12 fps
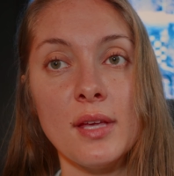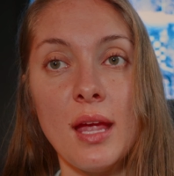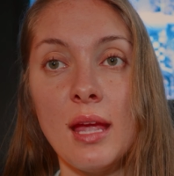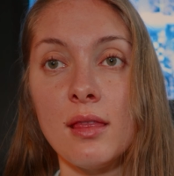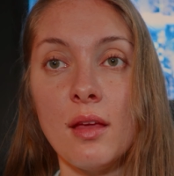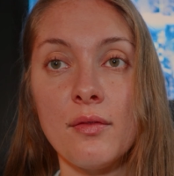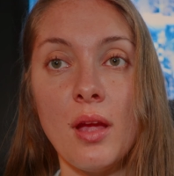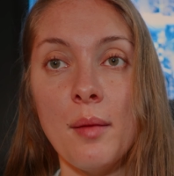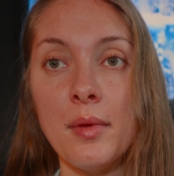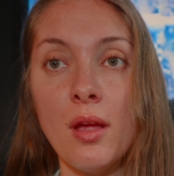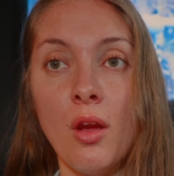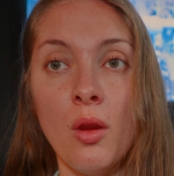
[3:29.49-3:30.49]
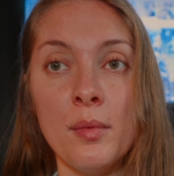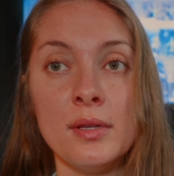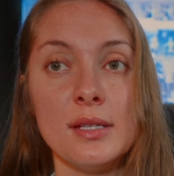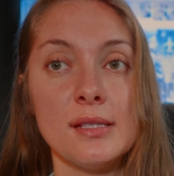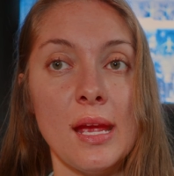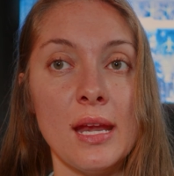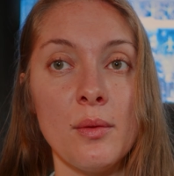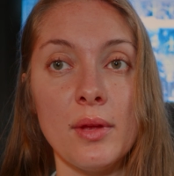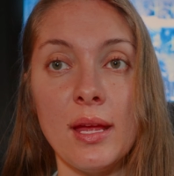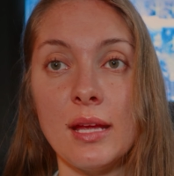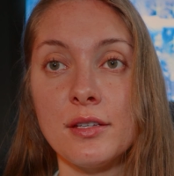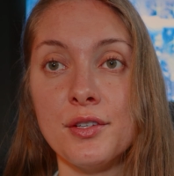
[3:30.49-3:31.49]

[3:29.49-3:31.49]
I love coming home and deciding what I get